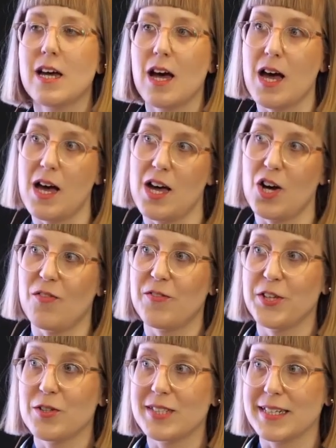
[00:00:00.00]
of
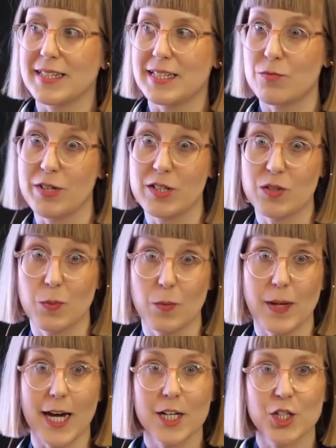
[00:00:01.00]
using these reusable
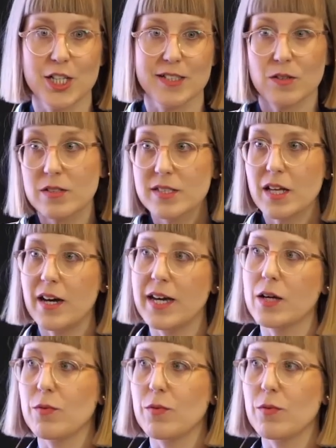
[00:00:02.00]
packages looks like.